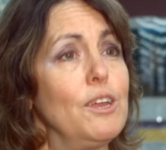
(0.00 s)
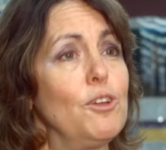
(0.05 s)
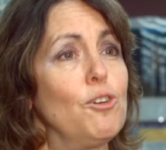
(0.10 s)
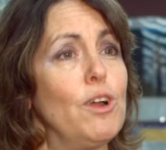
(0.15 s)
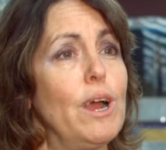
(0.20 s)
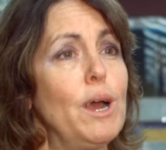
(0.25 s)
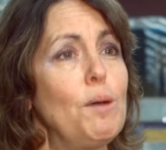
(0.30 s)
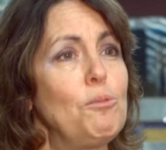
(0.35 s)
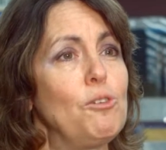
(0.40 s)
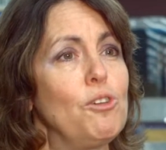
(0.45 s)
your
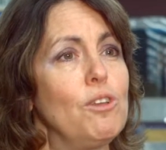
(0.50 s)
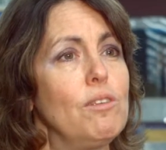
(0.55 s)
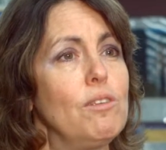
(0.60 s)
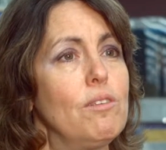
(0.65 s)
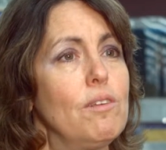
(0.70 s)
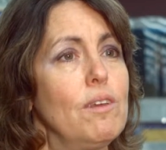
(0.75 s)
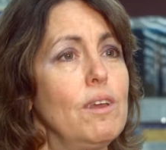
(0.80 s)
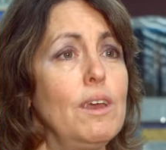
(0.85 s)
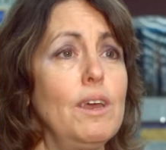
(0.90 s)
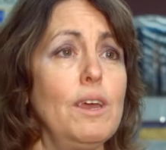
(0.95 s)

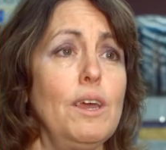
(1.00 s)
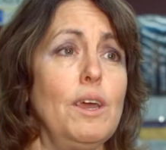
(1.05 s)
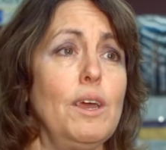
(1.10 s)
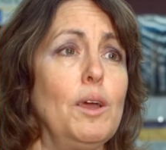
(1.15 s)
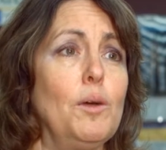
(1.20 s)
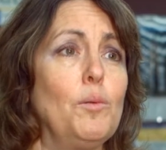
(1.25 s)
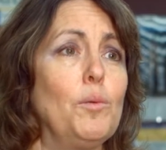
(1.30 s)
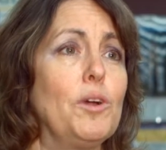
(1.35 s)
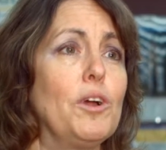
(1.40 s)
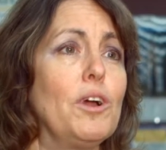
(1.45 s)
options,
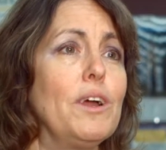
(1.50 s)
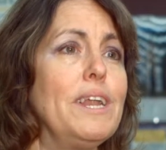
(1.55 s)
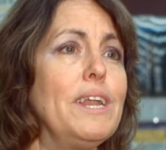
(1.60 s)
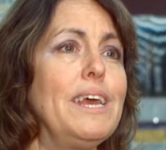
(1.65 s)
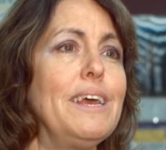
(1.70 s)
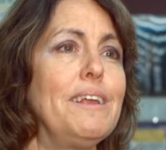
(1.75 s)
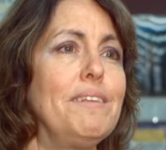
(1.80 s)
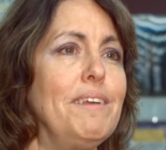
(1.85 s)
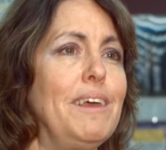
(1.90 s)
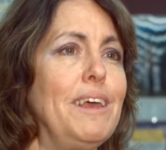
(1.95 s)
we're on
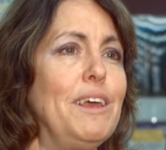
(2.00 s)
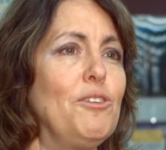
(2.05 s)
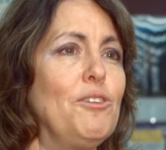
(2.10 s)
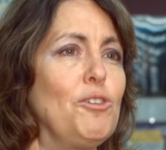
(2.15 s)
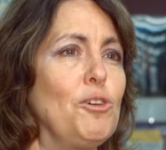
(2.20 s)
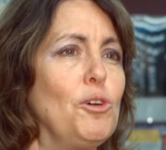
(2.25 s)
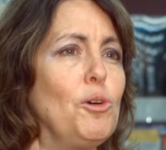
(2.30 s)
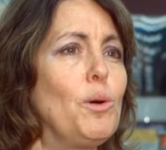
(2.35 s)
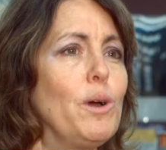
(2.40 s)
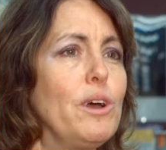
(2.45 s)
hand to
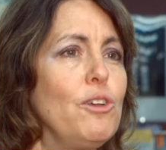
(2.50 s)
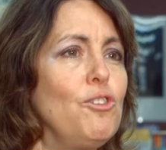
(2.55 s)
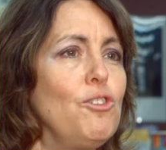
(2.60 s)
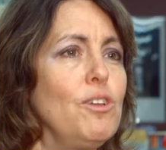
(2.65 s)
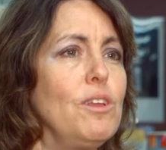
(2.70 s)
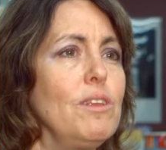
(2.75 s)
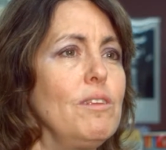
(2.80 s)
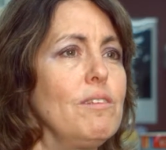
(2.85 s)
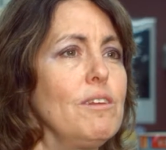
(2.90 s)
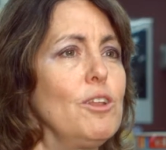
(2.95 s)
answer
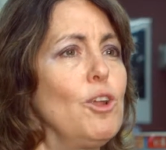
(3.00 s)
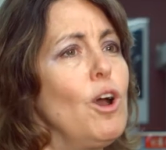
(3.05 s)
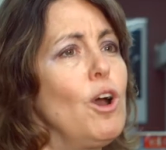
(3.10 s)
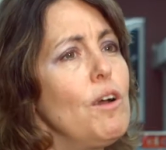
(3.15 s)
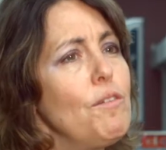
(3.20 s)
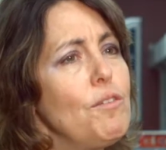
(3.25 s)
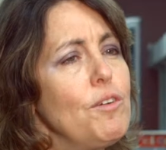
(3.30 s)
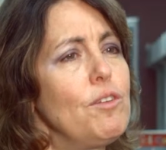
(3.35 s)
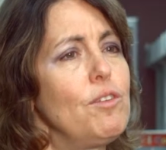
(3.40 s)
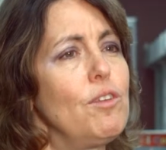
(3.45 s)
questions and
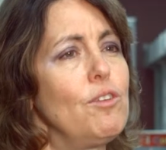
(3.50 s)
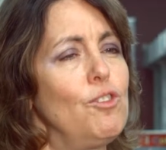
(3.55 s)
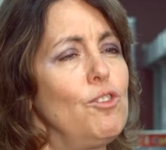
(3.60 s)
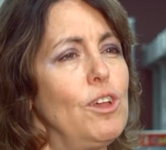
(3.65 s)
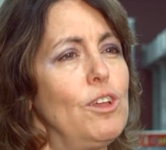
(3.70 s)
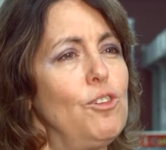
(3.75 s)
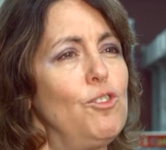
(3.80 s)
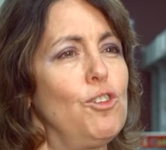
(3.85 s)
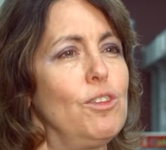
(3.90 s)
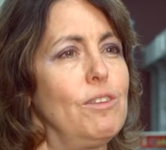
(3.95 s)
offer
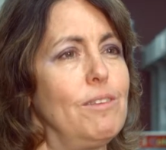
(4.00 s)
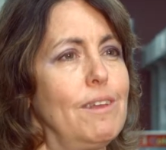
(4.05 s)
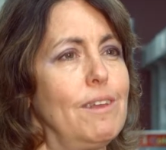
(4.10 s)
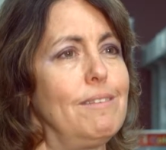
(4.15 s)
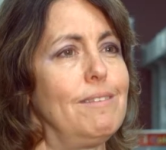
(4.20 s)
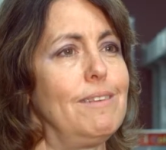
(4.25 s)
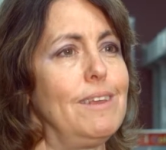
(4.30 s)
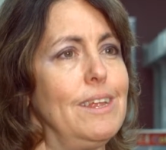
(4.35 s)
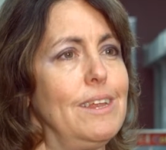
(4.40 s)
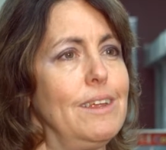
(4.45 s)
suggestions
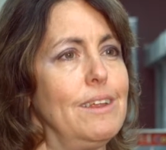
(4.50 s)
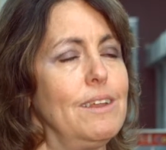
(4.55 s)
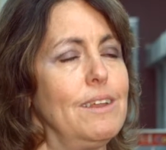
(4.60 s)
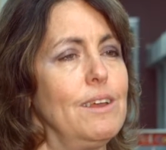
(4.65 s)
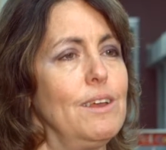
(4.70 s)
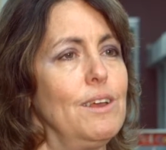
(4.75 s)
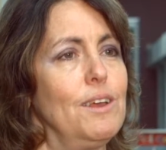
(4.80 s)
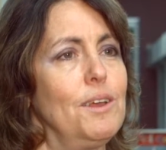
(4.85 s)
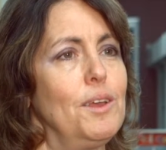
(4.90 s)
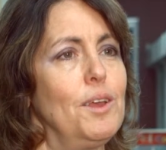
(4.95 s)
as needed.
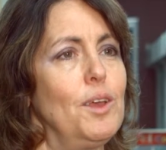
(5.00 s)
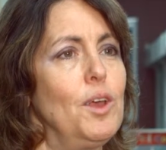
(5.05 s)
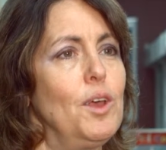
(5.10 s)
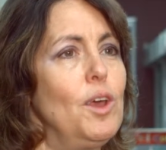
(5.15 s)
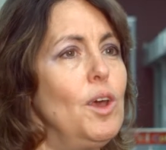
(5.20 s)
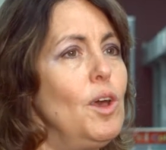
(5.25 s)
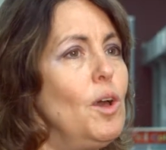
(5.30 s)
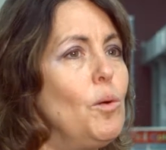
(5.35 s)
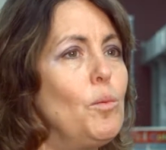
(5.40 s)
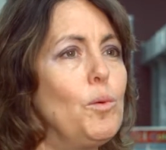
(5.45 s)

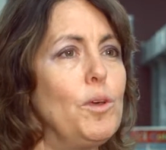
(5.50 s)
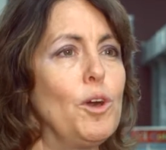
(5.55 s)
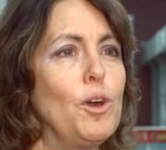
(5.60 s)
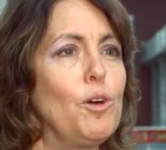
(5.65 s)
We